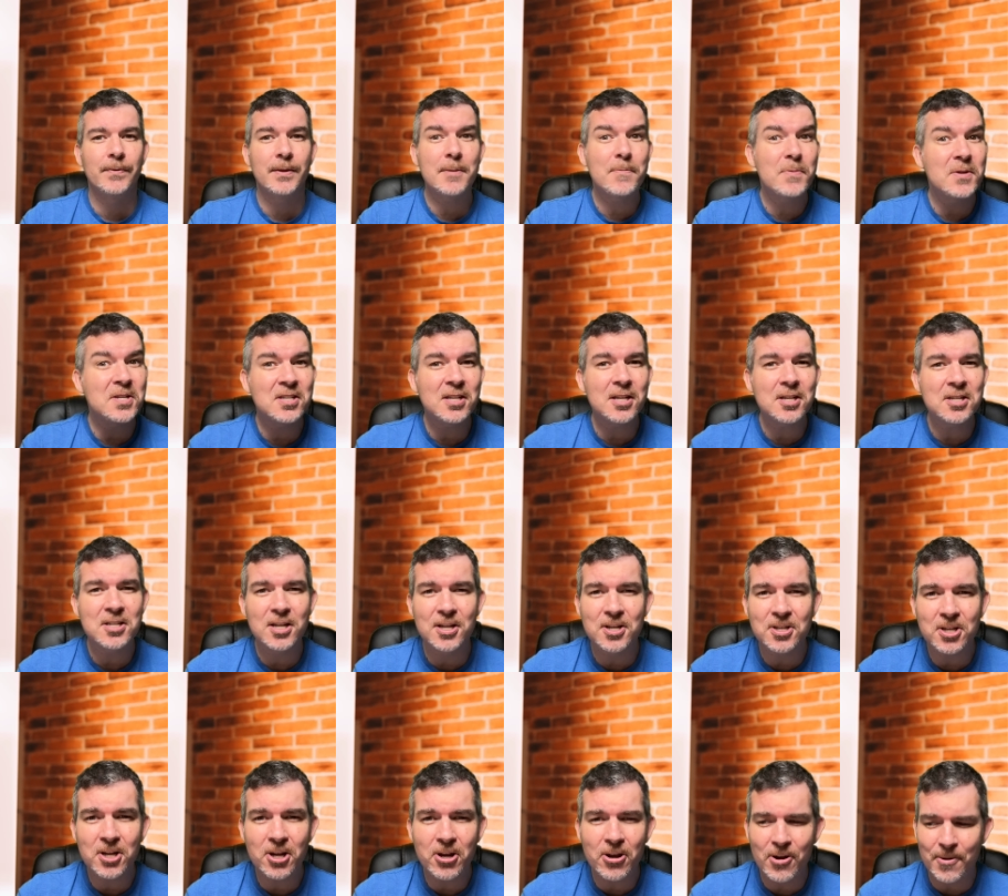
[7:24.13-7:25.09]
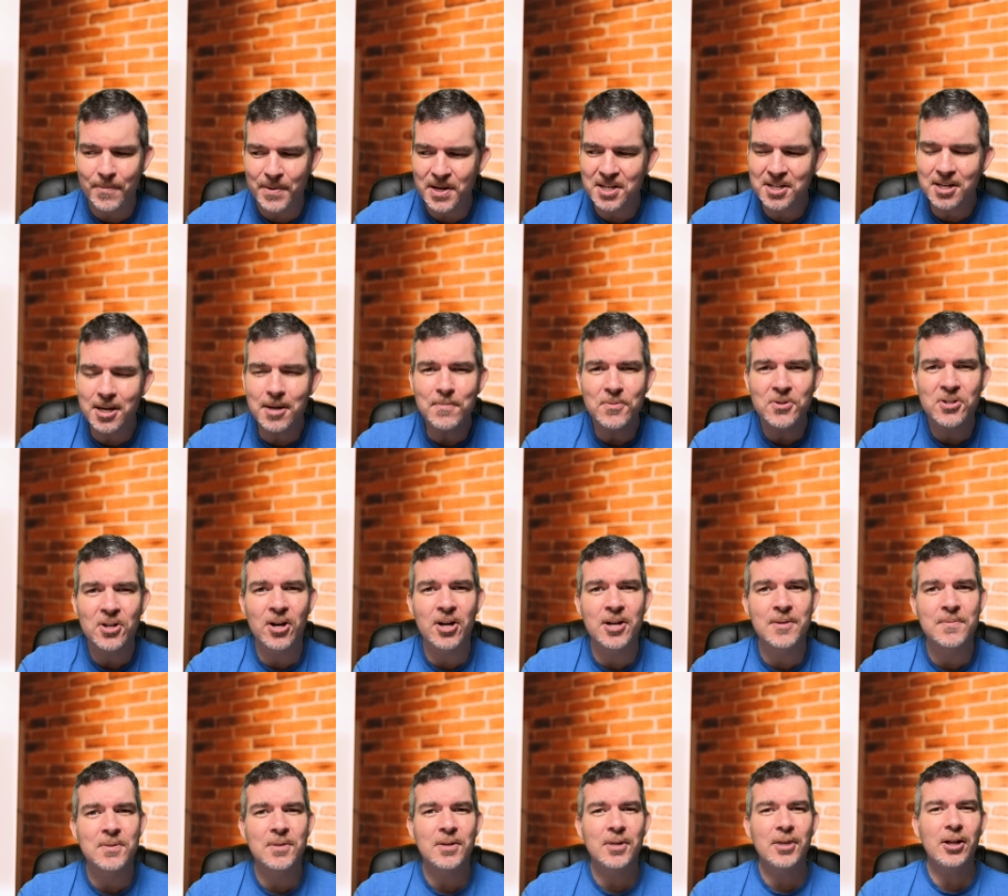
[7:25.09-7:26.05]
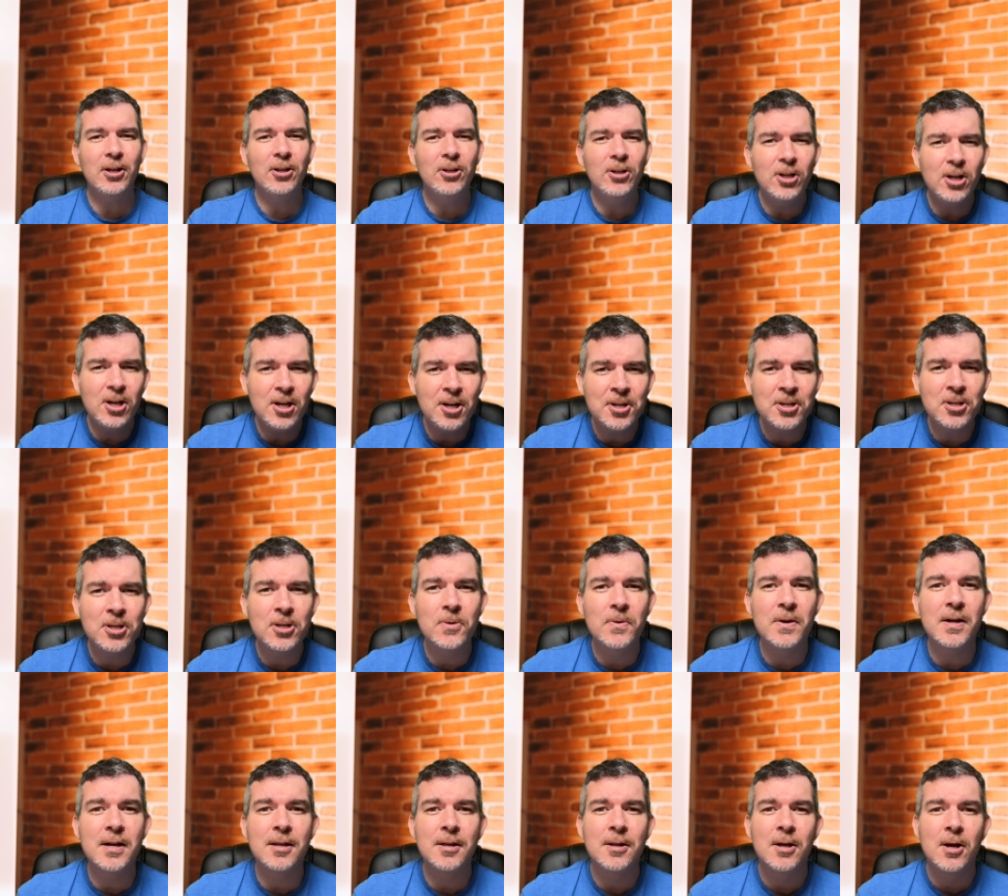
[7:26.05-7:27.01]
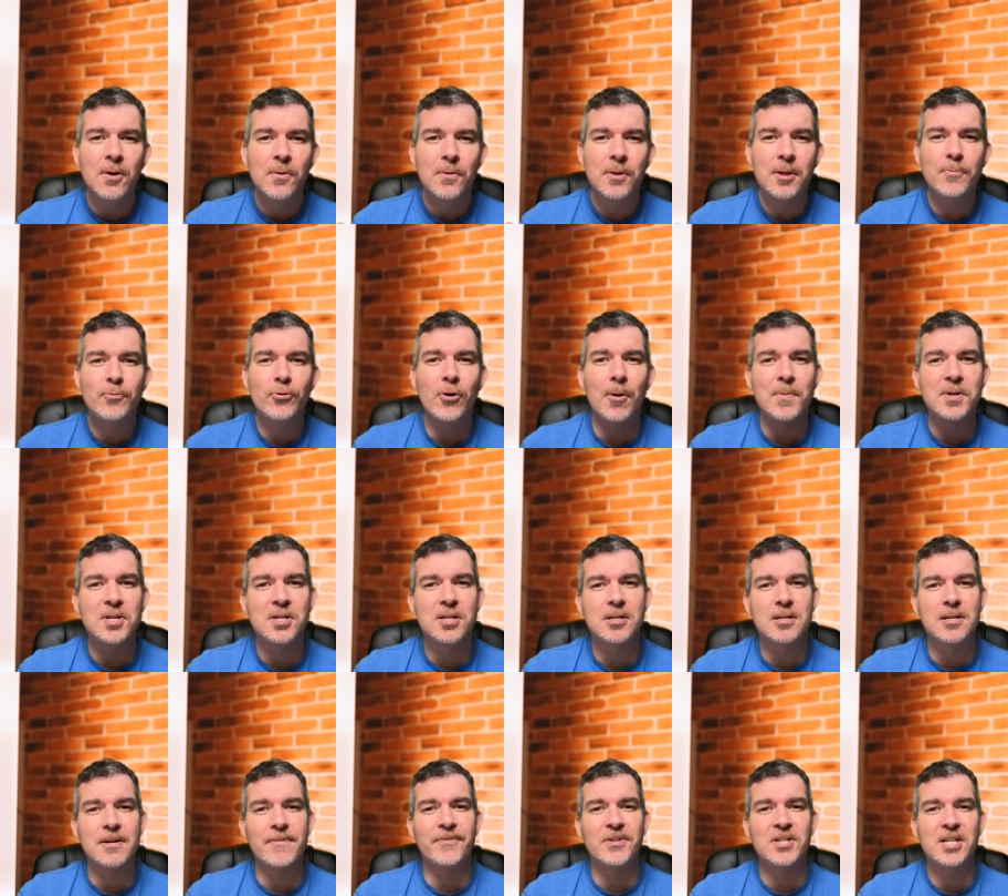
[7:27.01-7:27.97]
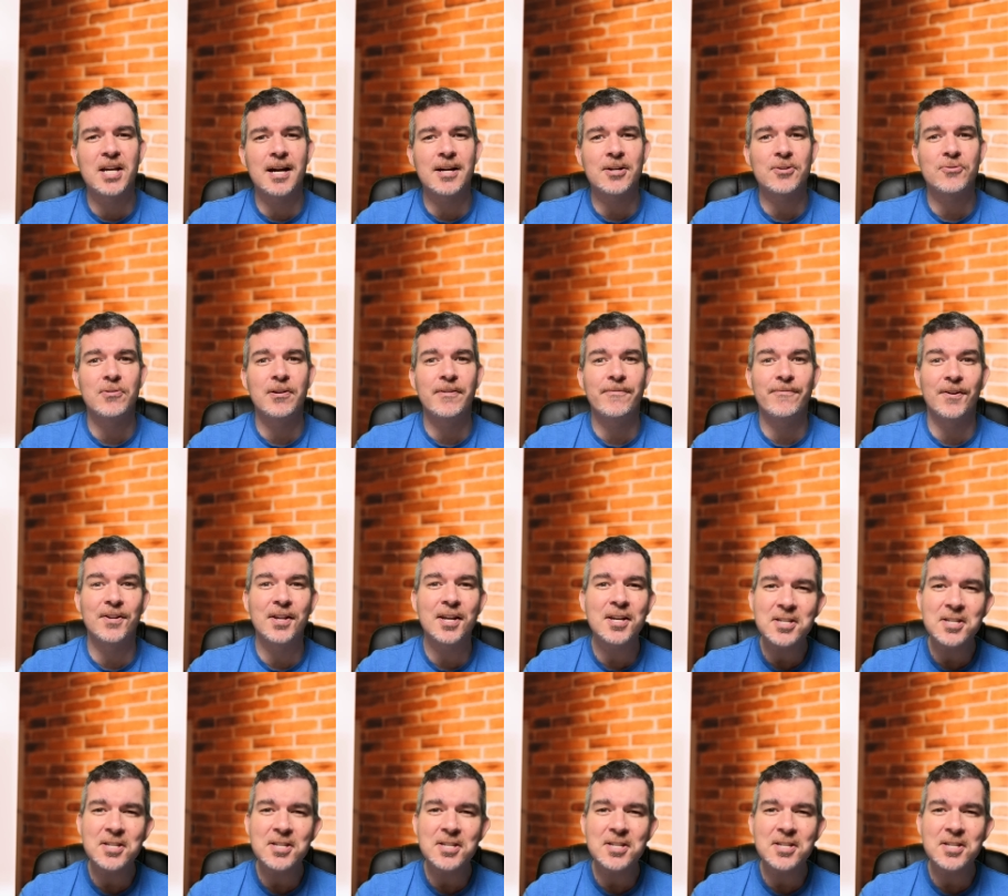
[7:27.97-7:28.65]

They're persistent too. I mean, sometimes they'll lure you in with the promises of a tax refund.